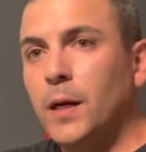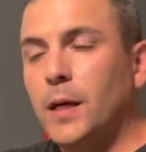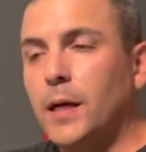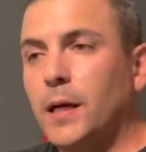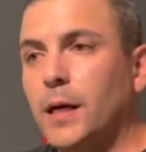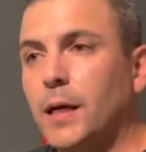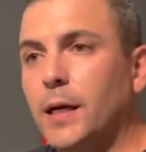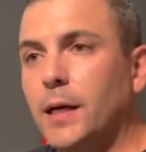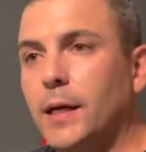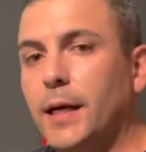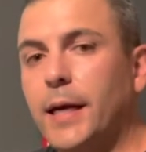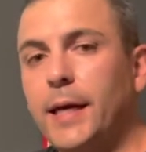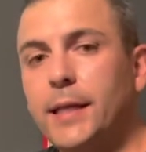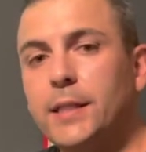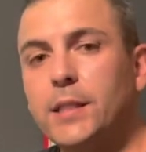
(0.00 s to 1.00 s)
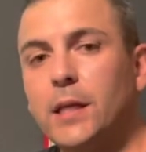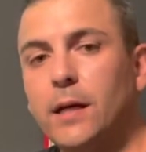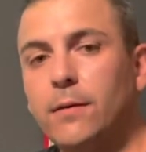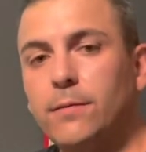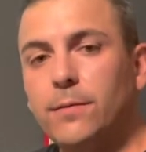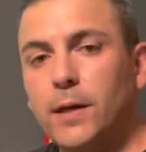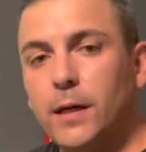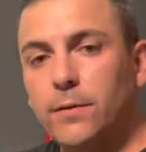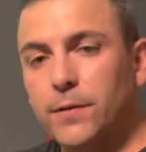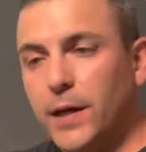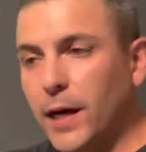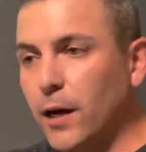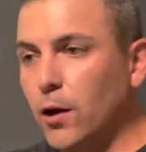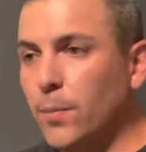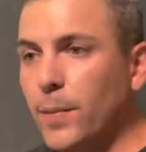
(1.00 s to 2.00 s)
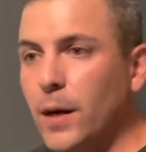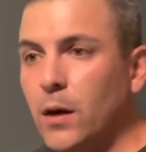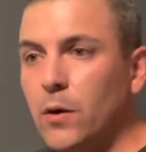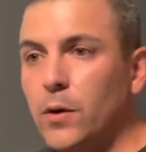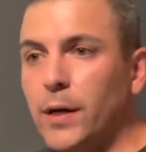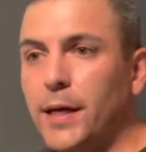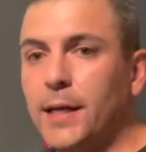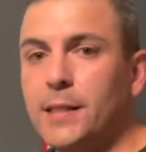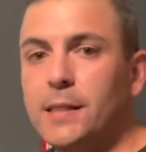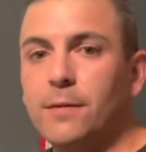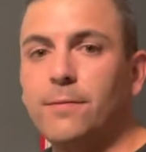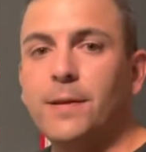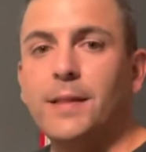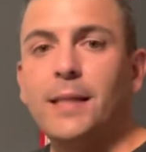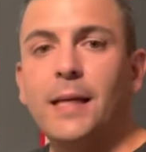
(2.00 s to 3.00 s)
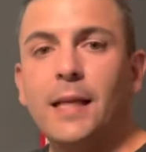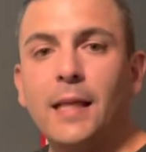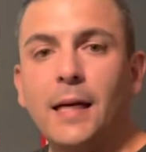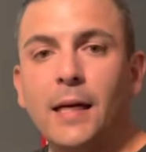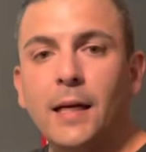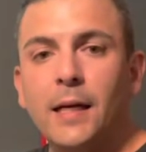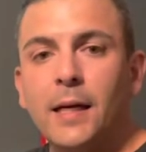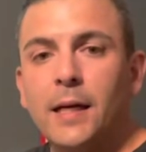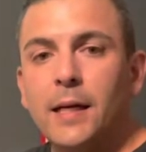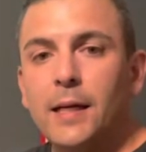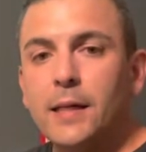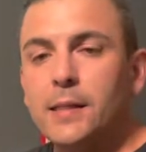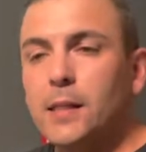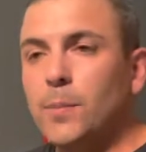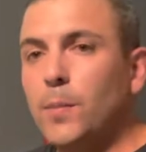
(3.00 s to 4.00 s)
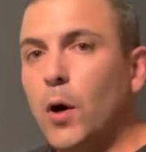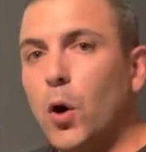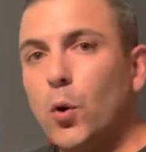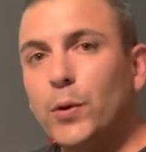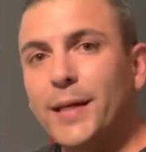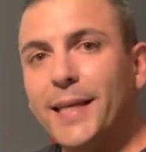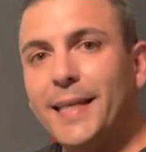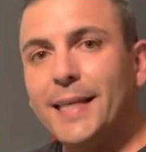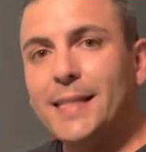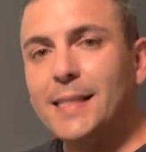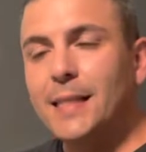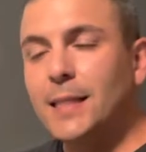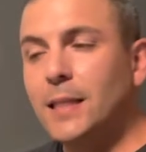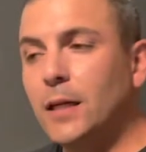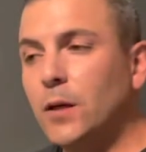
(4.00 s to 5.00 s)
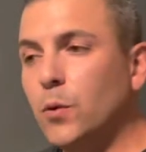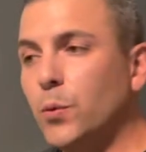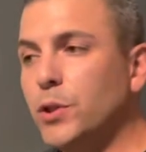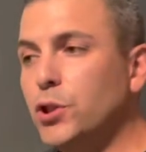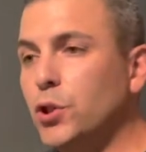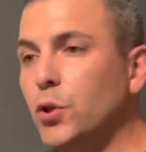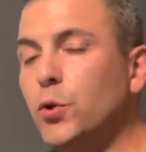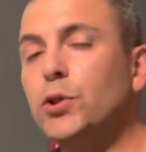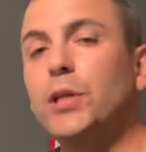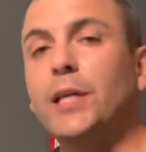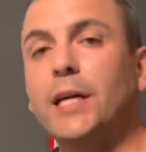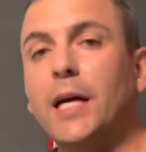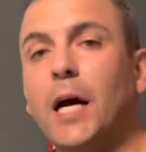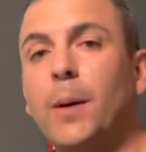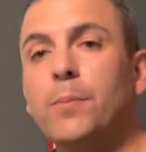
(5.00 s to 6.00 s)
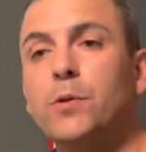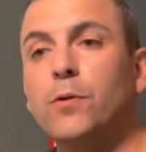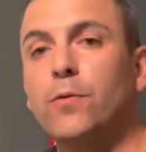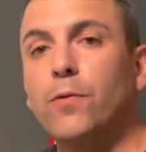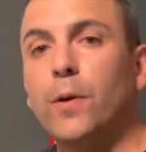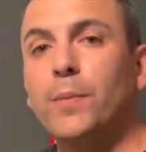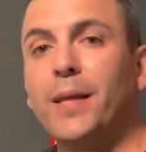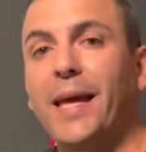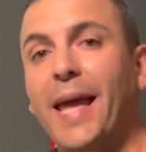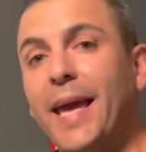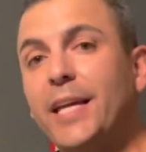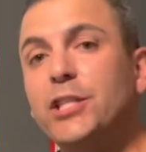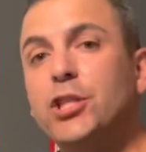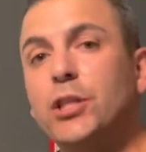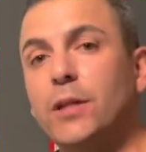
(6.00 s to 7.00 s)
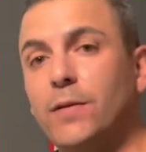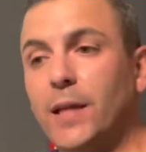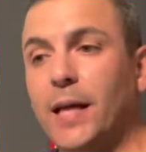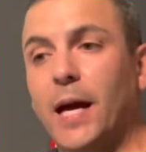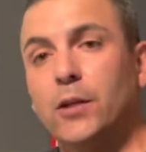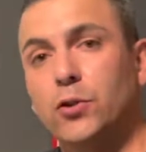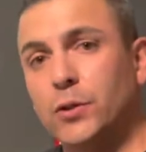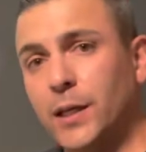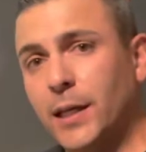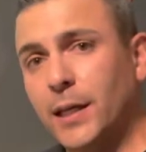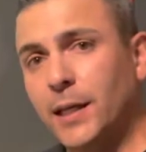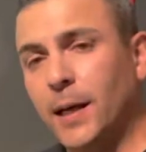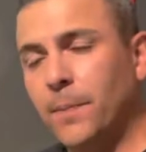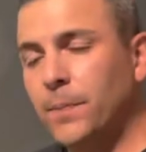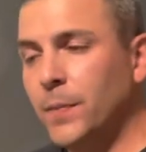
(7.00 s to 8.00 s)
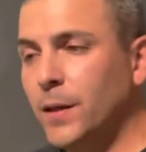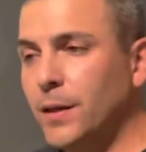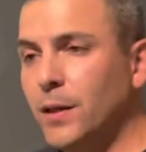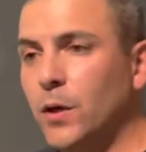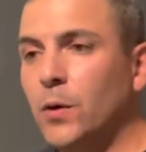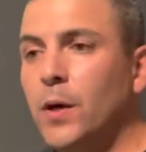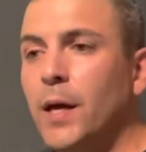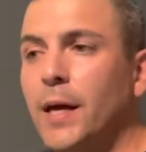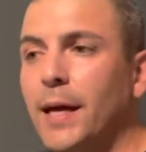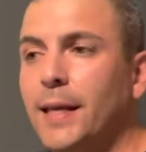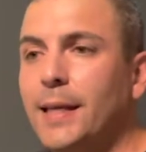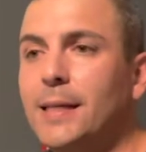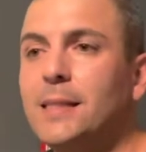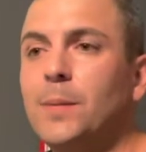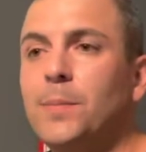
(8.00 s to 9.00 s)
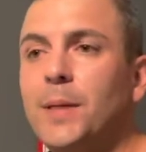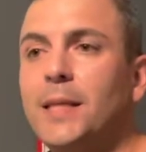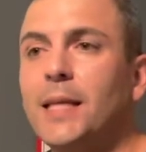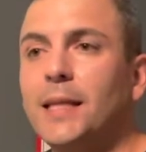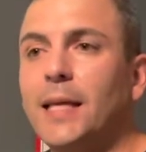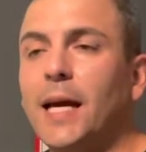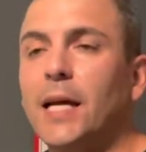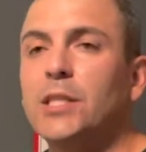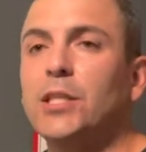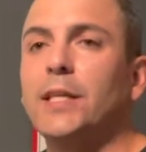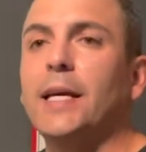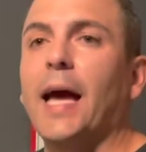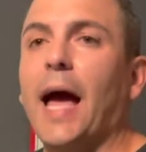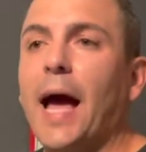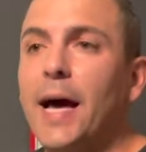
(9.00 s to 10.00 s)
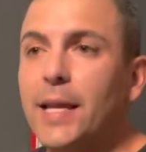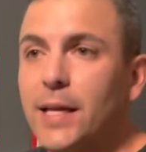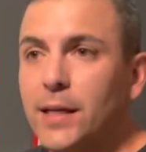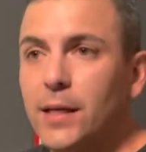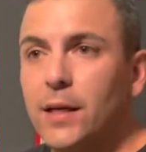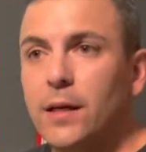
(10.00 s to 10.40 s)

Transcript: a hint of caramel, a hint of vanilla, some oakiness in there, which usually comes from the aging of the actual tequila. You know, it doesn't mean that they actually added